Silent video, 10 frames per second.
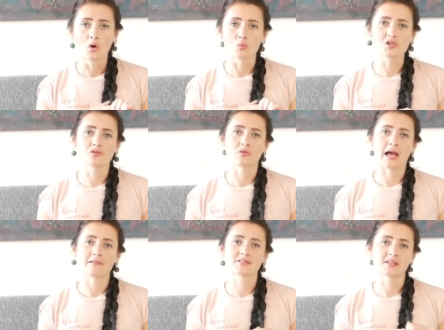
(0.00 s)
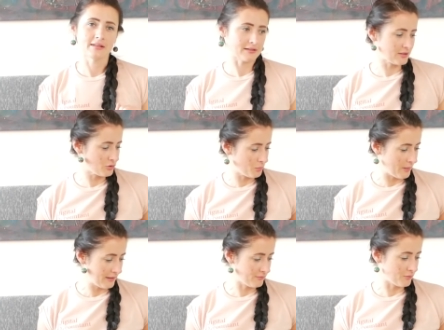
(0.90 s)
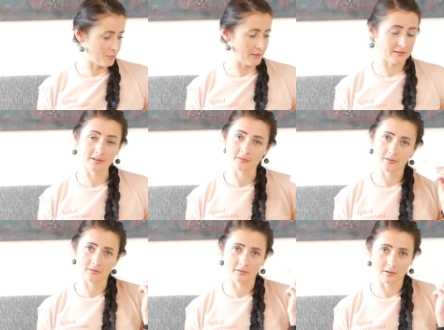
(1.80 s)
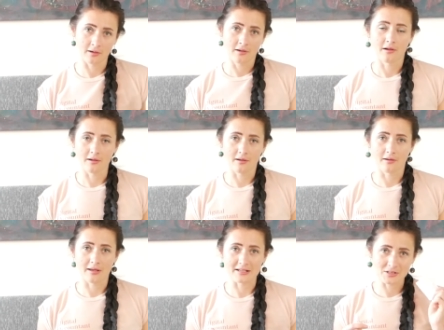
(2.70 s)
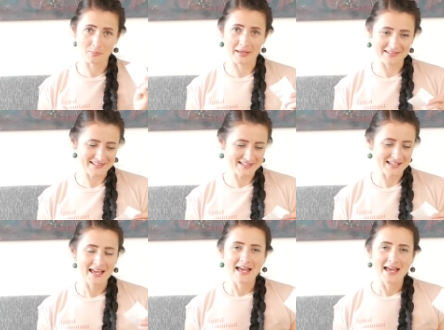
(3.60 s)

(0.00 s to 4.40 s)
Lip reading: which you have selected to pay for particular expense.